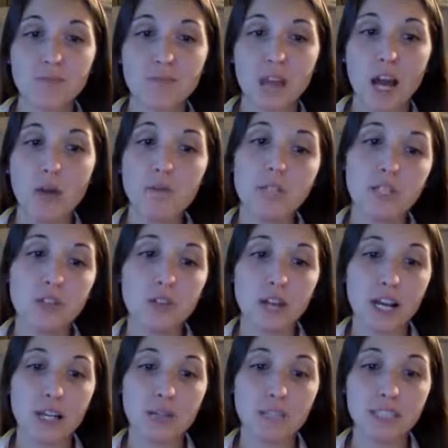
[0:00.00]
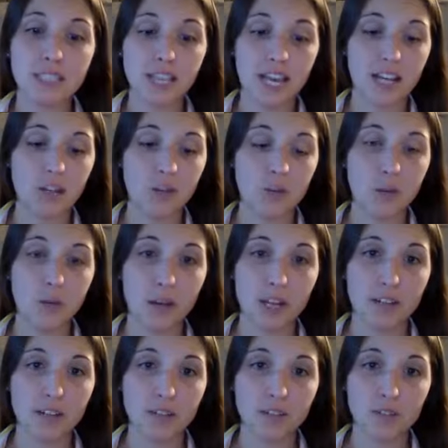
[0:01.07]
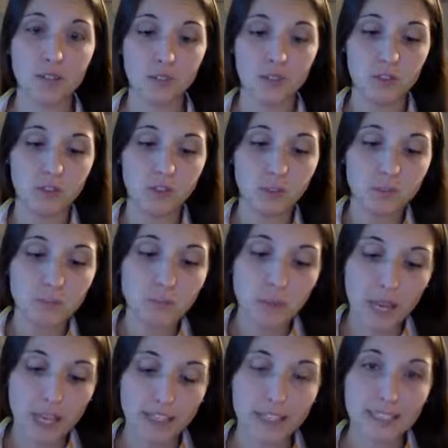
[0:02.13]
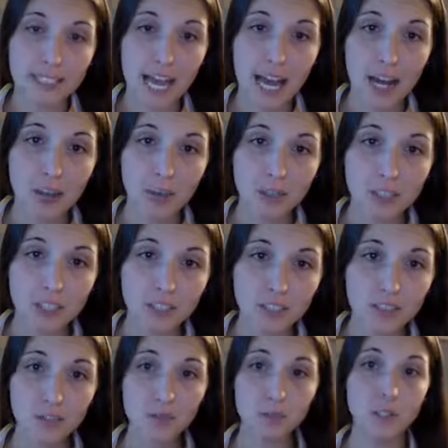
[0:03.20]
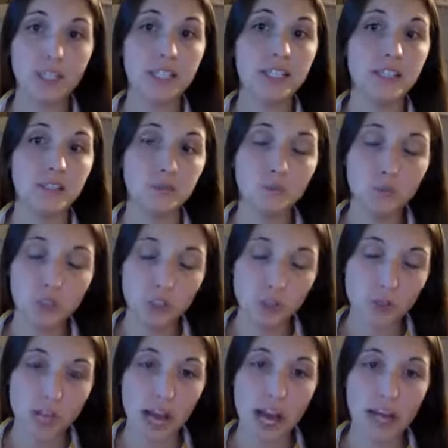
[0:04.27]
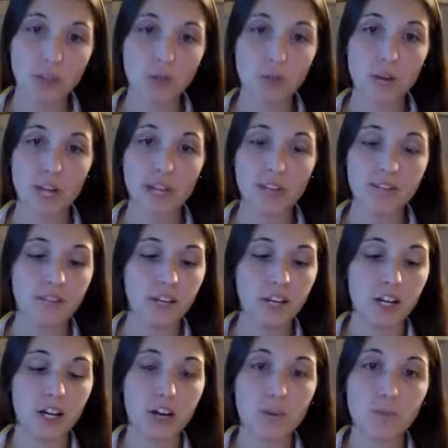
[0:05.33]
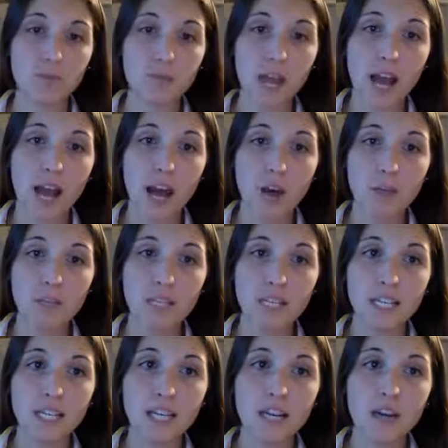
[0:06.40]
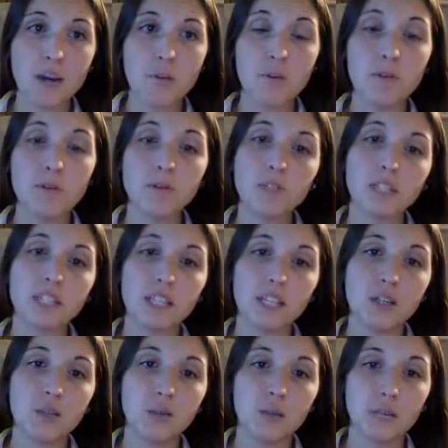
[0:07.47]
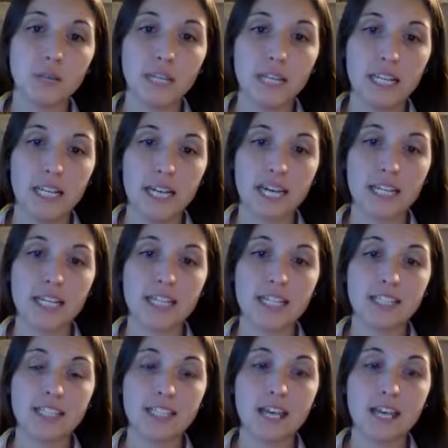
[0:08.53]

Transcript: many grams a day do we want to balance out. We can do that, right? Figure out how many, but really what I'm getting at is